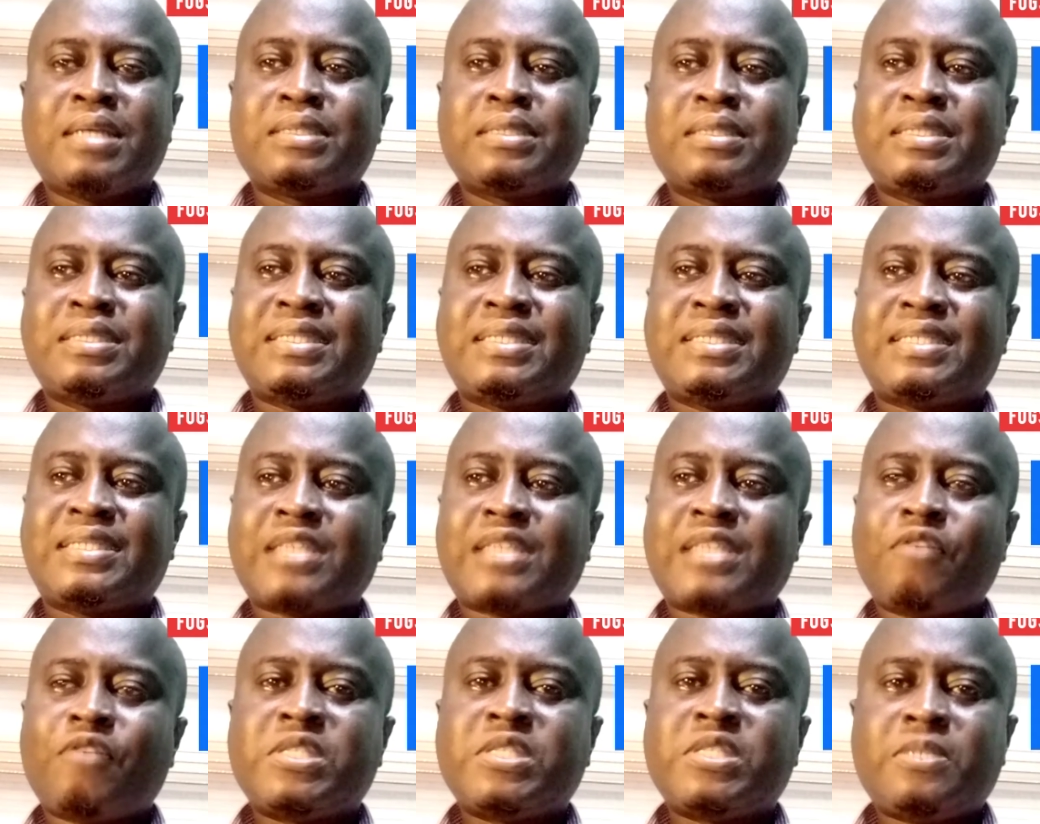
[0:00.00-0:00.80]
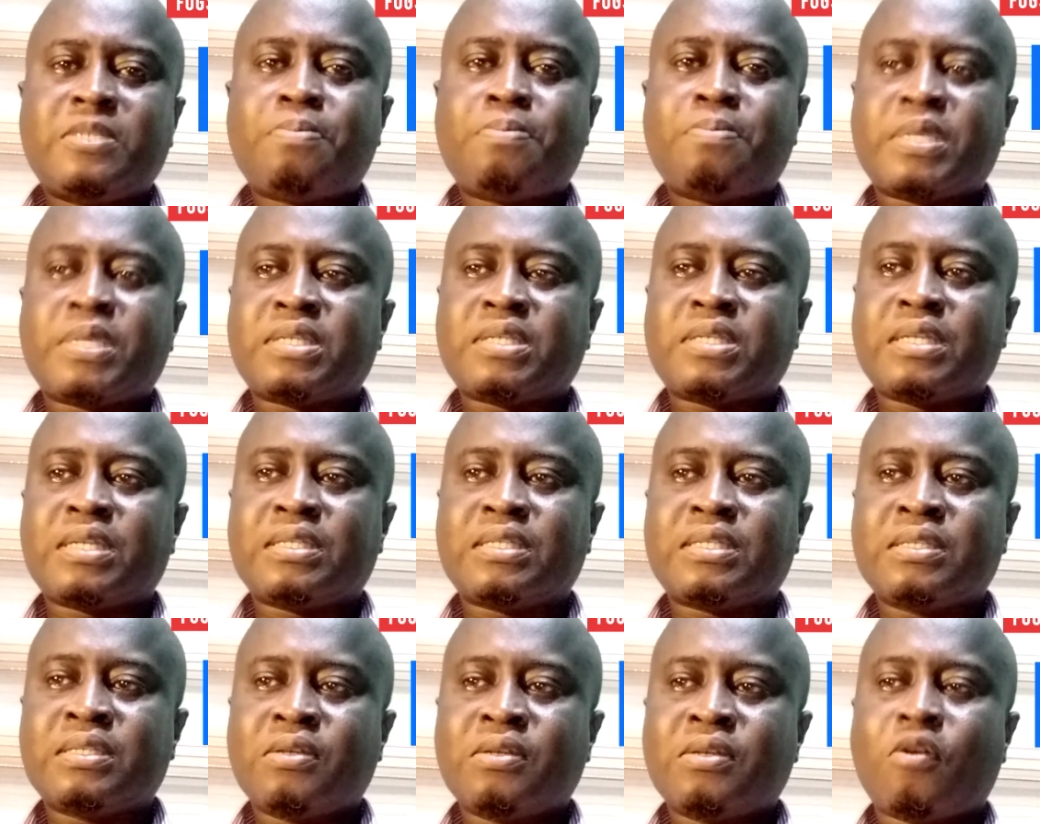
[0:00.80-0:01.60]

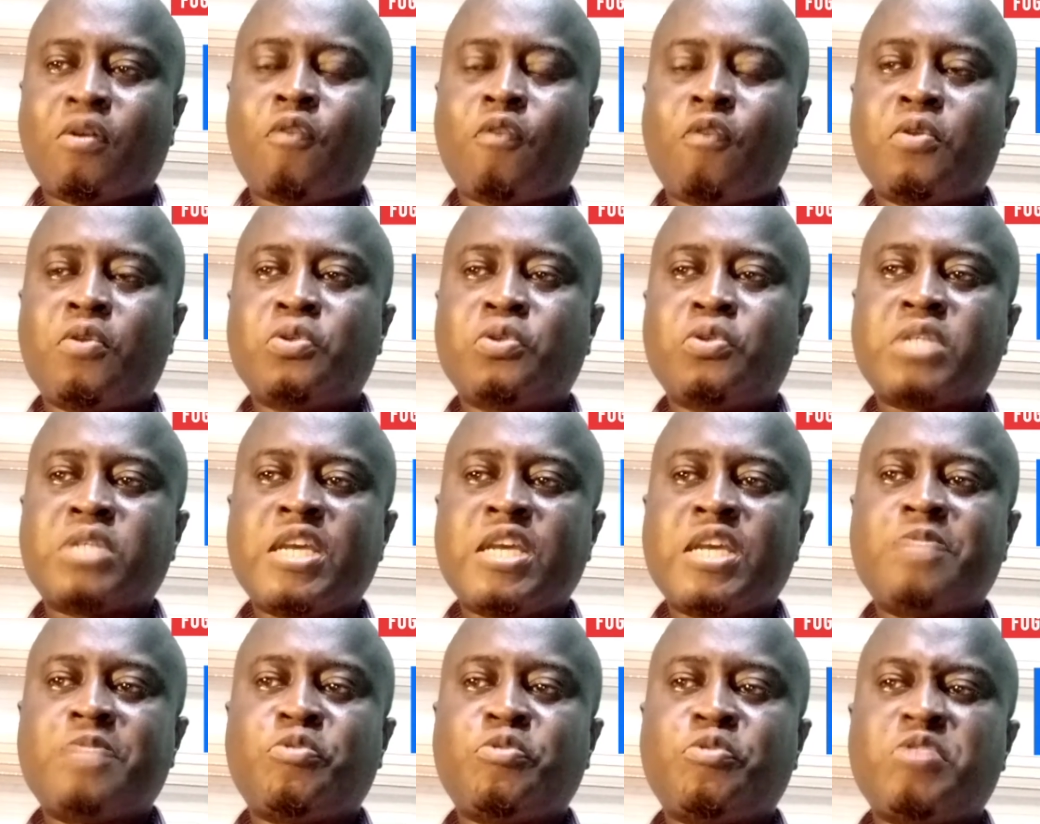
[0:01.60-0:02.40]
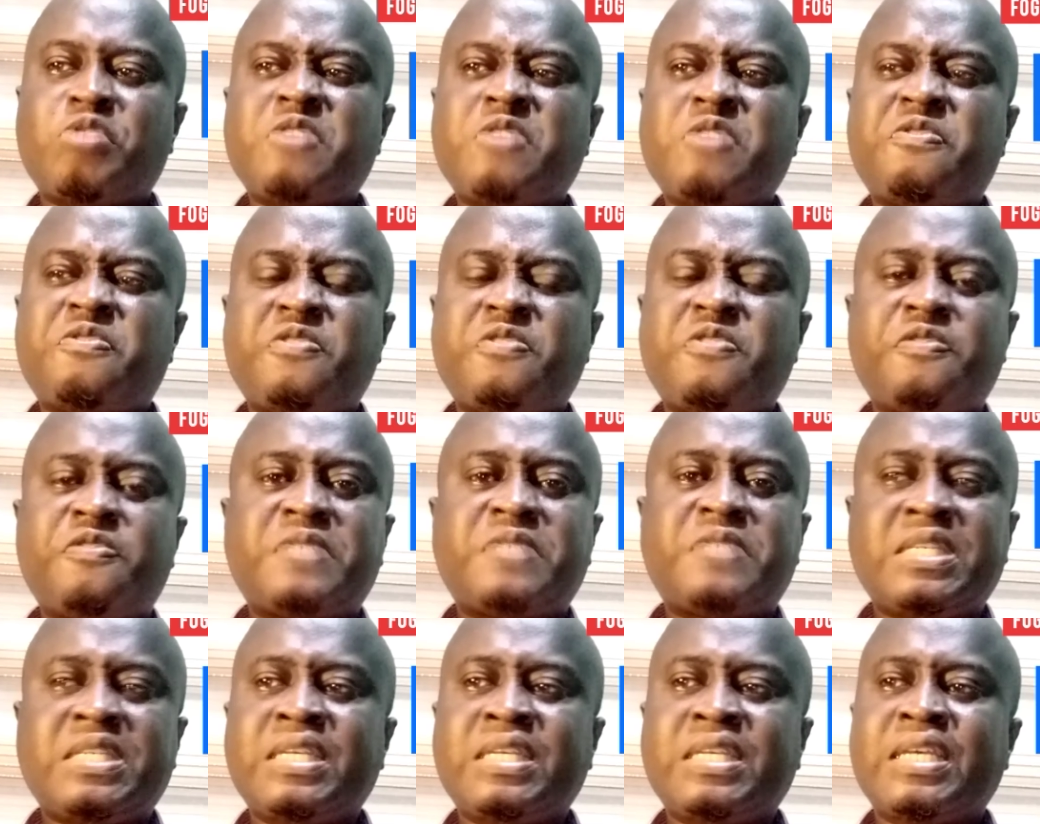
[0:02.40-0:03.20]
17% of those aged between
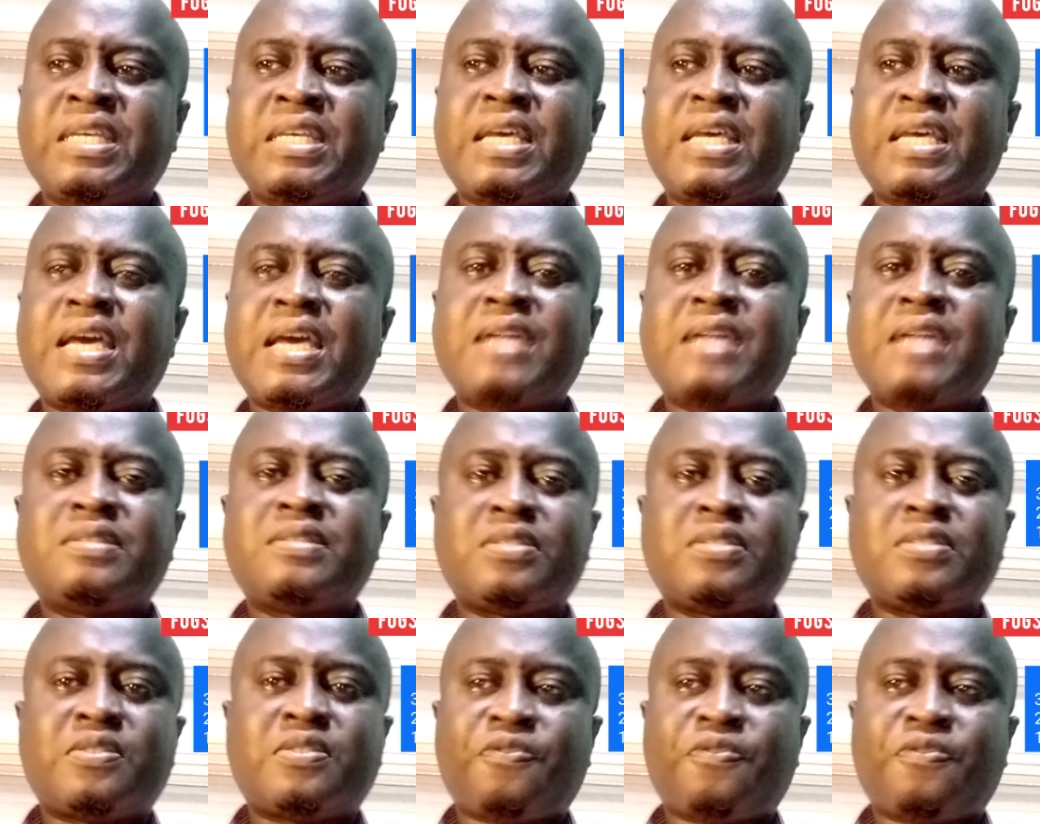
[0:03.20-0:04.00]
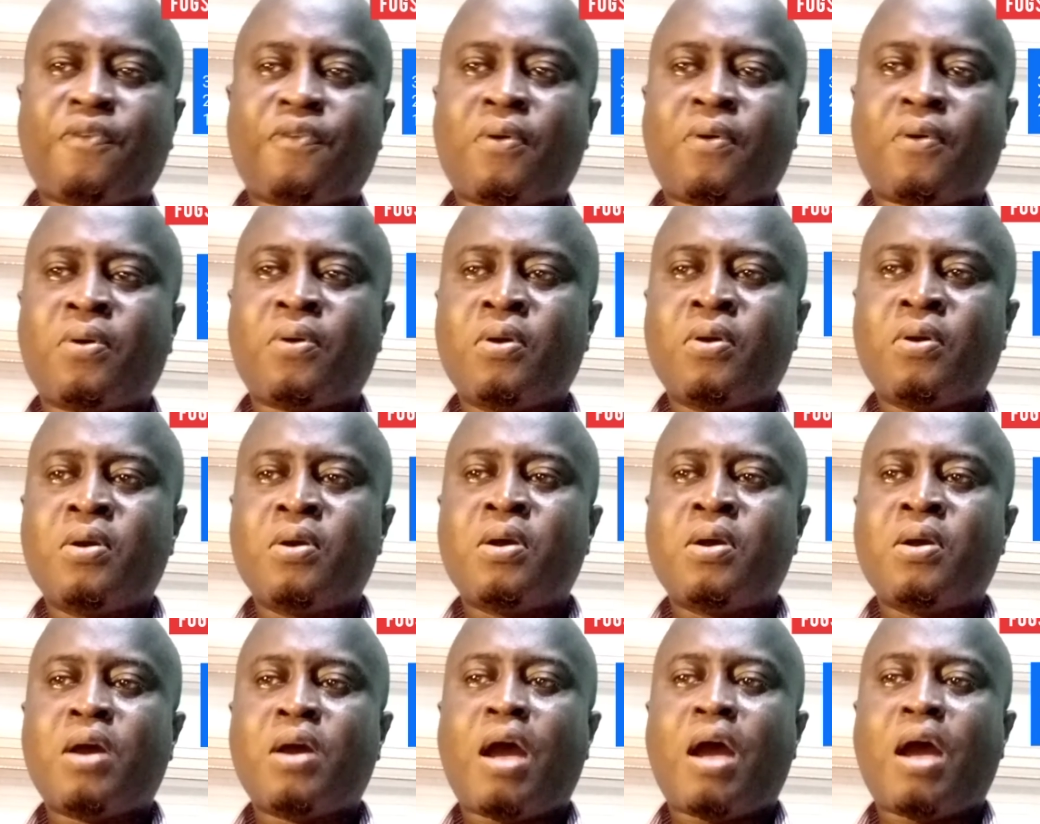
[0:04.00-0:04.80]
50 and 64
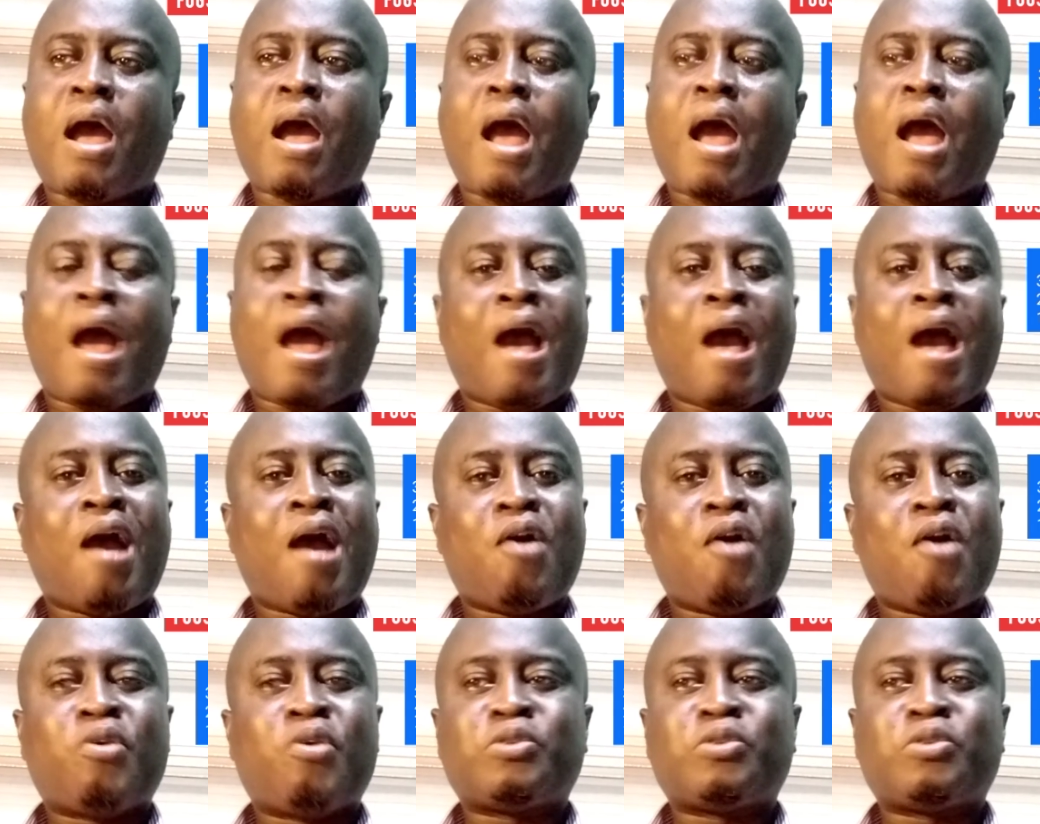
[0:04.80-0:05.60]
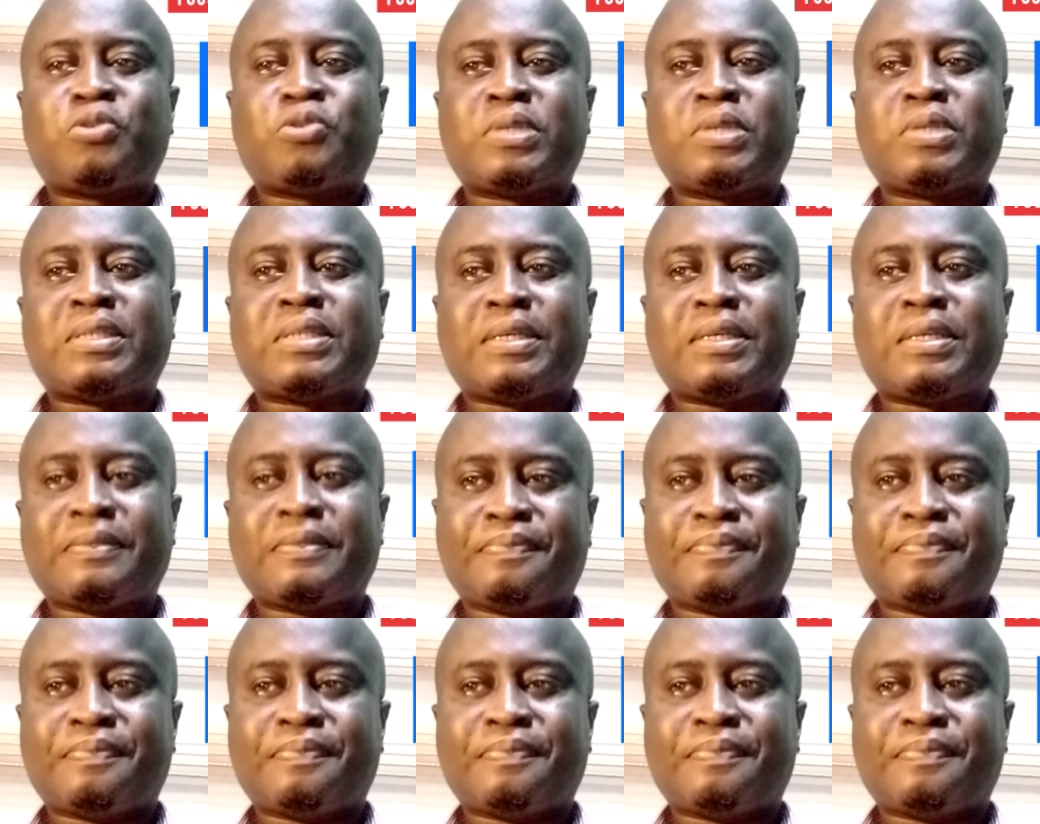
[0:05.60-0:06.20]
are on Twitter.